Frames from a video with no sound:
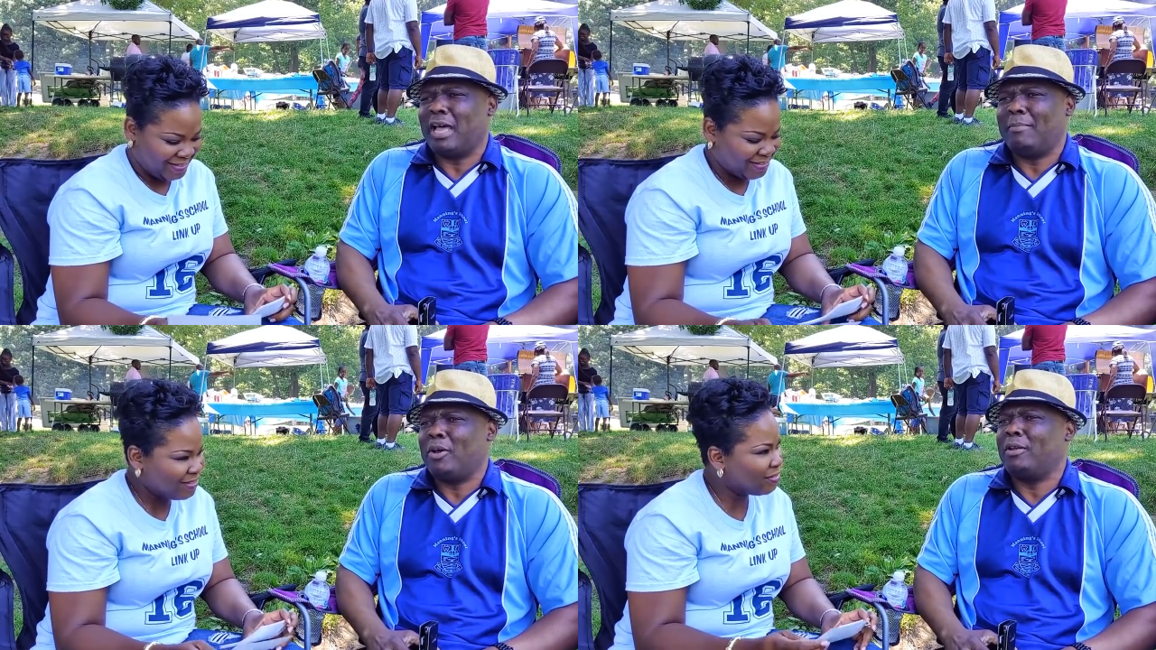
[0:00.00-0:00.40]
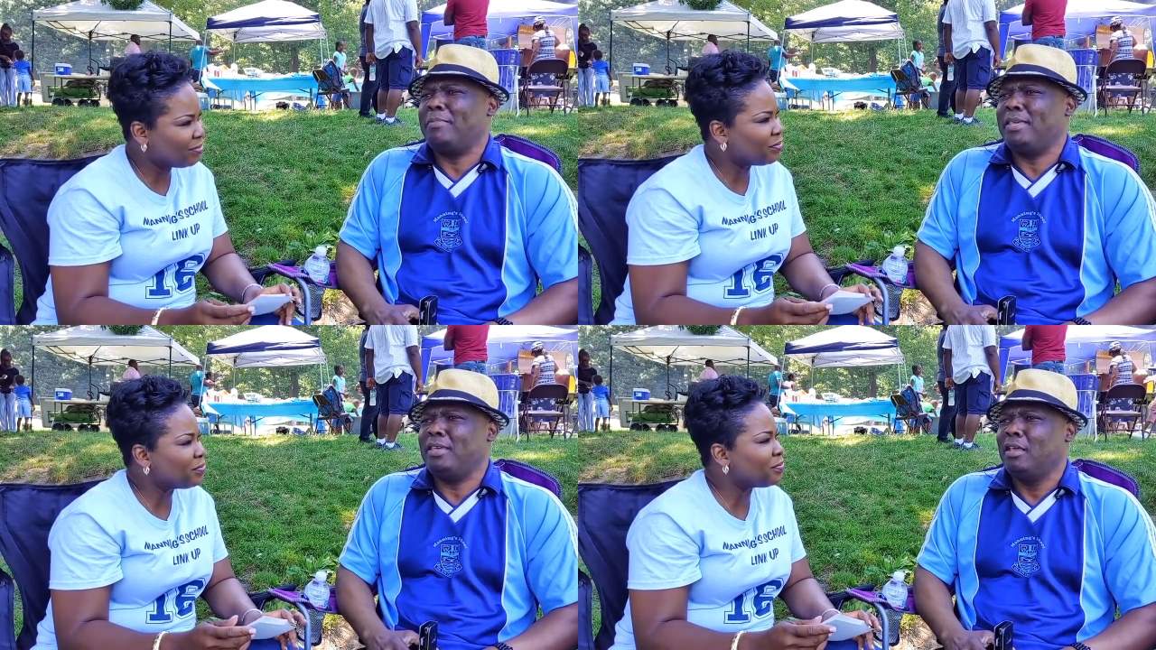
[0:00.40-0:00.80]
Speaker 1: I'm gonna
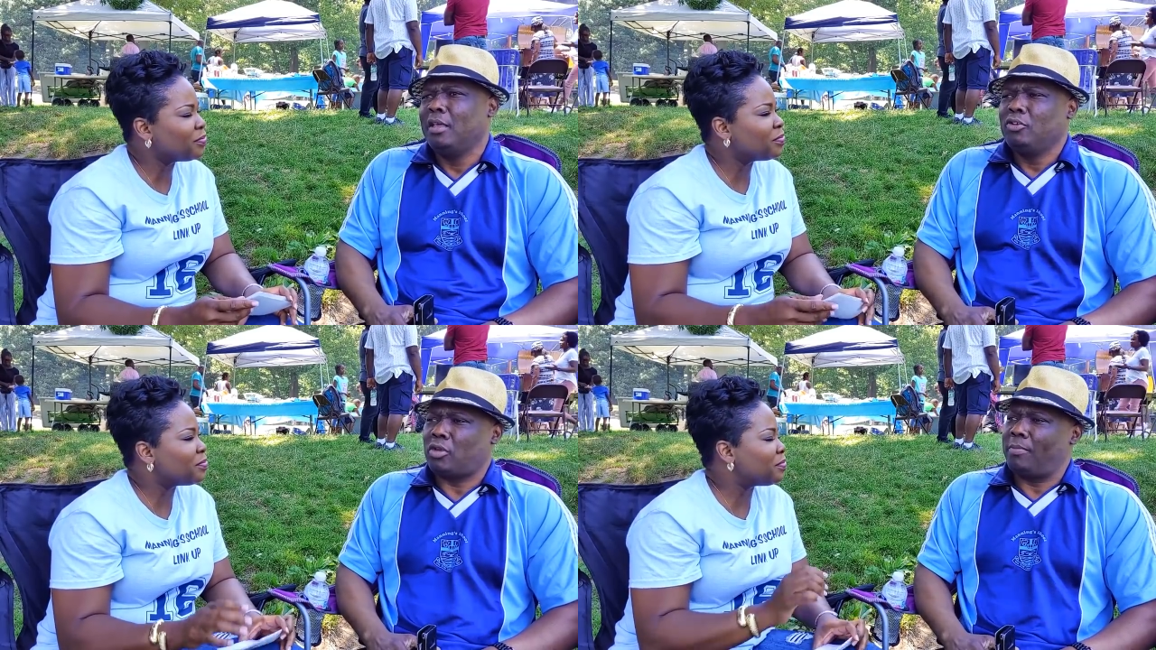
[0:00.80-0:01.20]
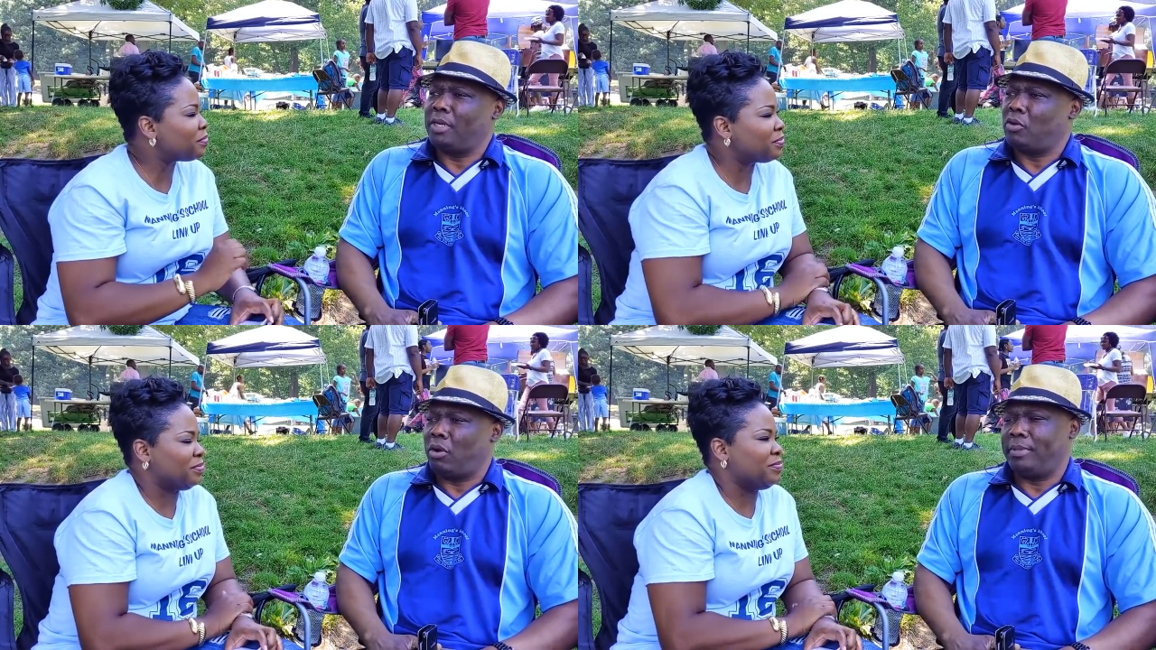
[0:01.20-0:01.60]
be coming,
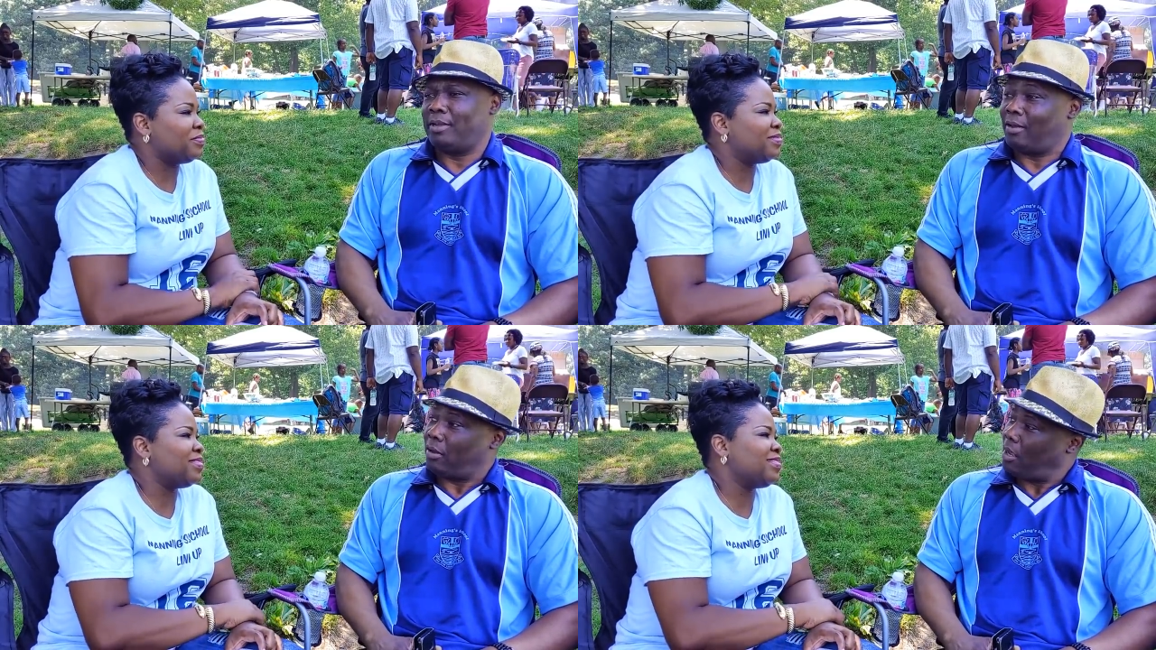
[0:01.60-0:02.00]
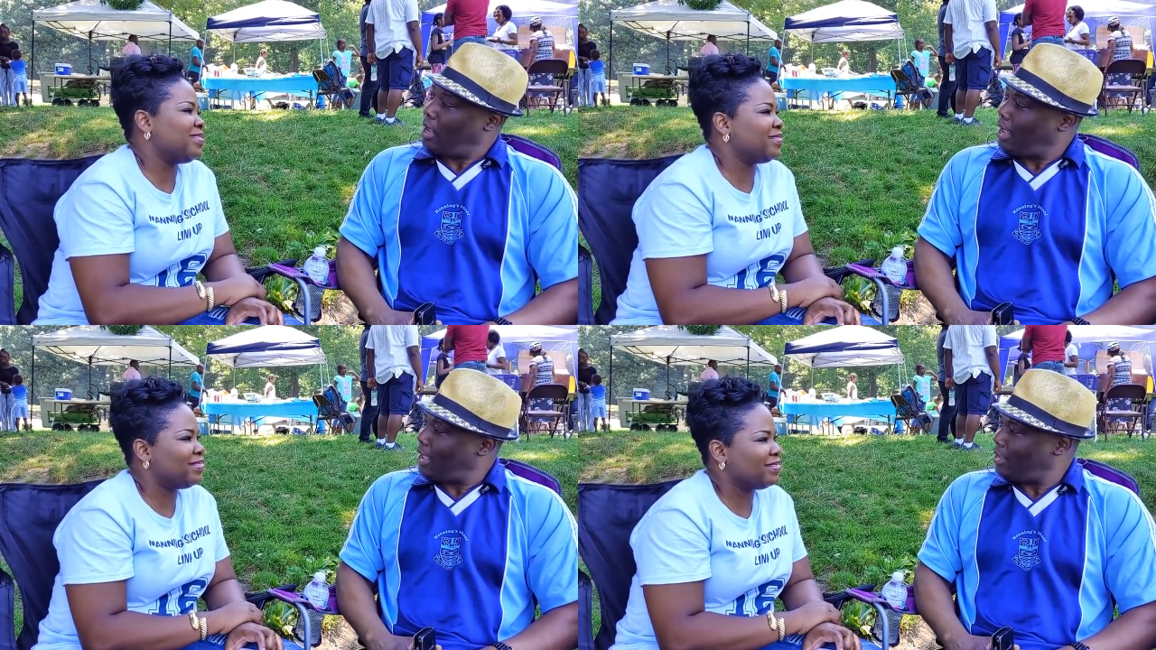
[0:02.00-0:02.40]
coming, ah, uh,
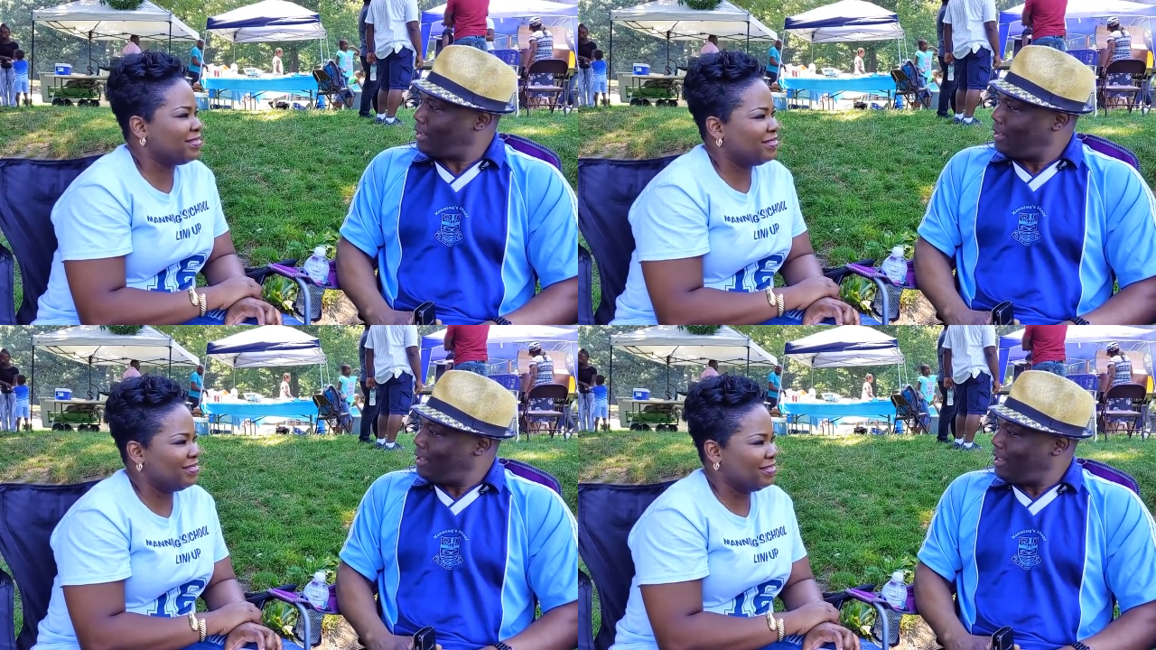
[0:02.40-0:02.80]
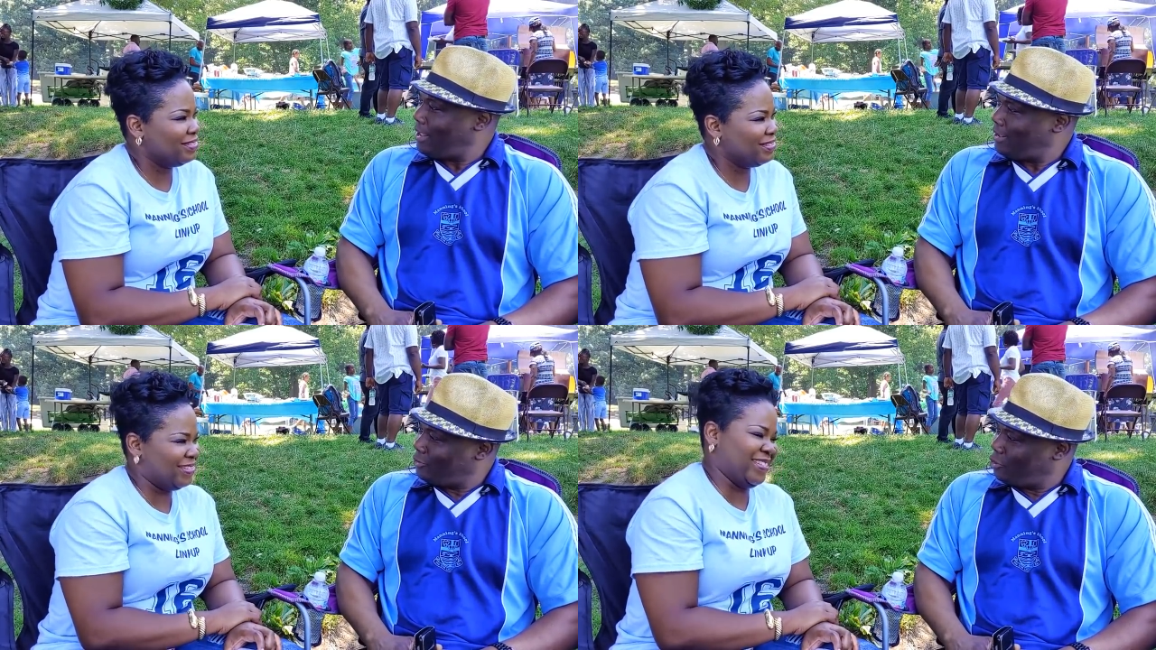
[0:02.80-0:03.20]
hey,
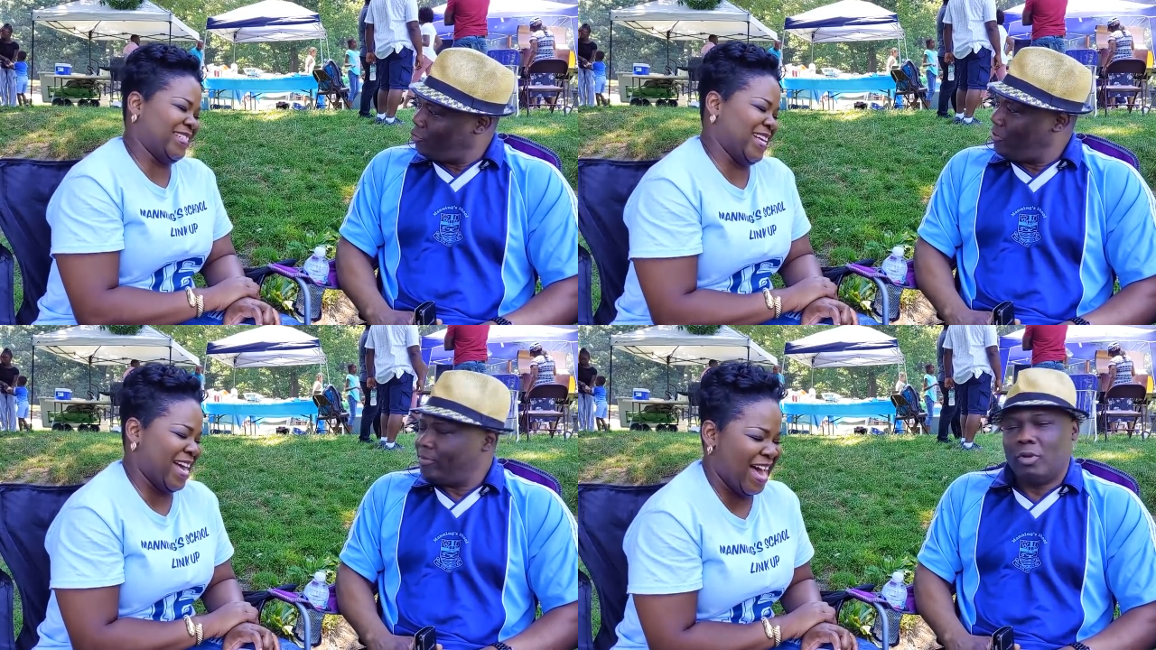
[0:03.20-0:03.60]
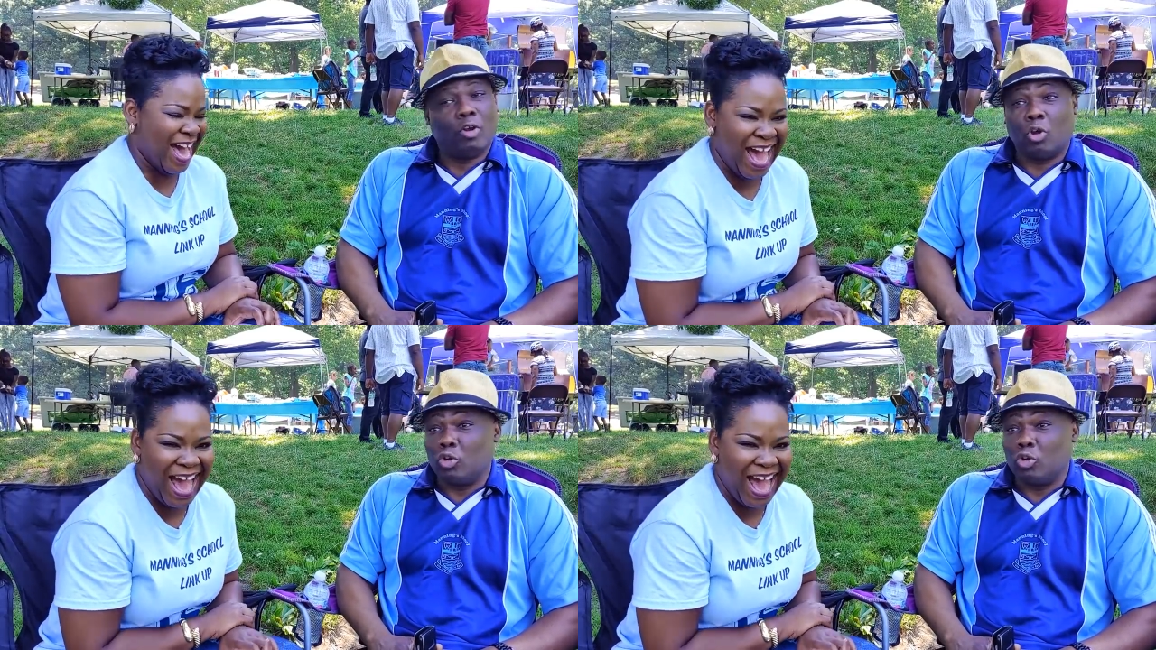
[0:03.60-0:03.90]
uh, do you remember? No, no,